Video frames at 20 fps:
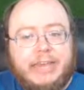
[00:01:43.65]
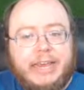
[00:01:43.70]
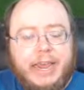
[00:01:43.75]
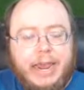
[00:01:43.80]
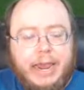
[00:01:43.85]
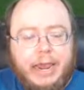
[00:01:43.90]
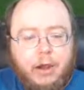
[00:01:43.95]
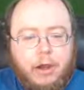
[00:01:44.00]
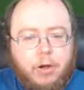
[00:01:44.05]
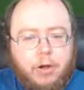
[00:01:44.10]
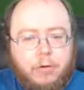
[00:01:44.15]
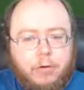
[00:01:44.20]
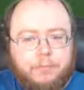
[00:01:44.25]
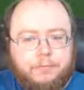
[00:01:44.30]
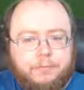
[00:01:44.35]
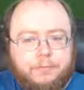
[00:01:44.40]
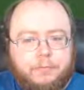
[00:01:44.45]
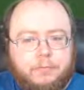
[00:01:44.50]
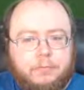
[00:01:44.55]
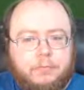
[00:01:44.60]
care.
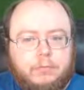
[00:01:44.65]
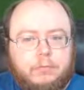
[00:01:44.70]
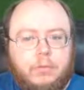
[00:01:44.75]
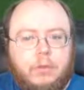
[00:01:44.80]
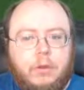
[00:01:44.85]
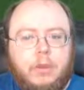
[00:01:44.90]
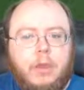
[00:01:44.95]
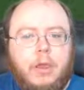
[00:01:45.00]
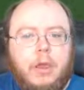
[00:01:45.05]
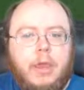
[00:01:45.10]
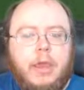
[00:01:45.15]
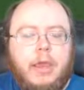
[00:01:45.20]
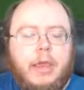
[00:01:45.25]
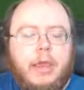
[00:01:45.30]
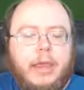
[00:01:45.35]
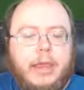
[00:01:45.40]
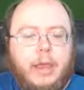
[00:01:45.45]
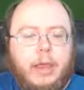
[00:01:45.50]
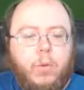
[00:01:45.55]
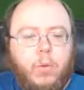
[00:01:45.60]

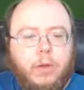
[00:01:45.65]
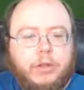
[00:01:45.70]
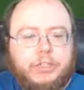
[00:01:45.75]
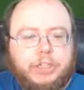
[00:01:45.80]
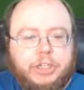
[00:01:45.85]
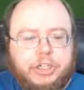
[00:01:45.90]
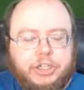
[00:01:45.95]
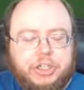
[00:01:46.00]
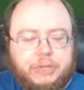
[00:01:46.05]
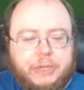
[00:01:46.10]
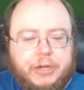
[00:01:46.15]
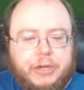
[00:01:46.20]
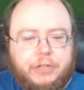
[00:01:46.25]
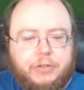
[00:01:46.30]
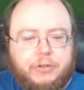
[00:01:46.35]
It wants to just make sure